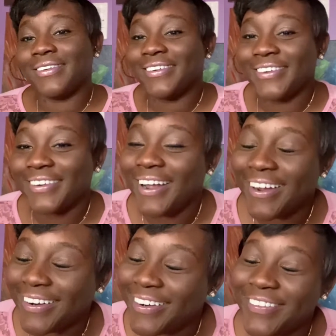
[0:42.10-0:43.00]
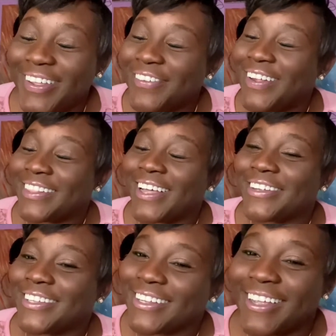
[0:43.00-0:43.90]
Let me get my thoughts
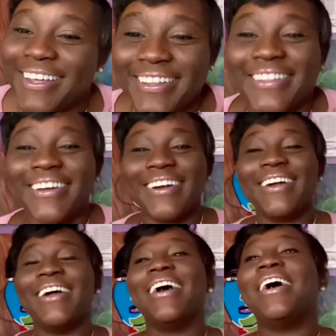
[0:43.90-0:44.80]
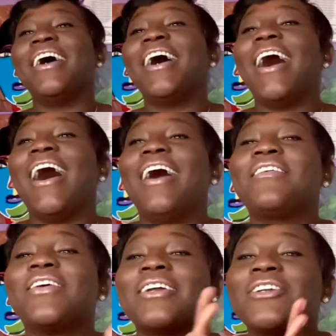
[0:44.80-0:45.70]
together. I'm
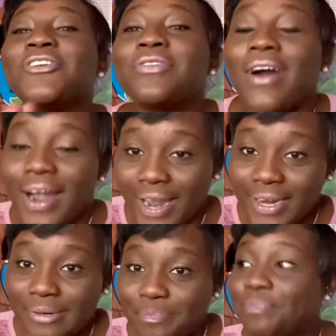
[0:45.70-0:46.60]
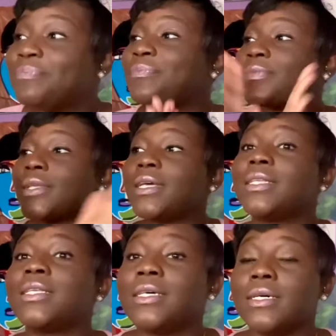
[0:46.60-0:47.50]
gonna try
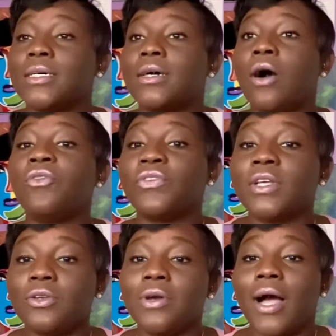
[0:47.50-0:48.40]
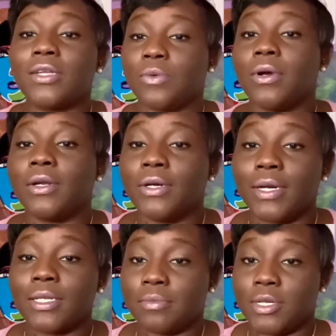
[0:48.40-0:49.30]
to, hopefully you guys won't hear it
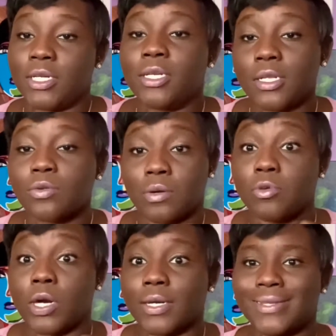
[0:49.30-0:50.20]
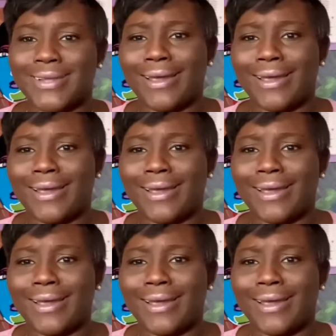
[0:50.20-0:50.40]
as much. That's what I'm trying to say.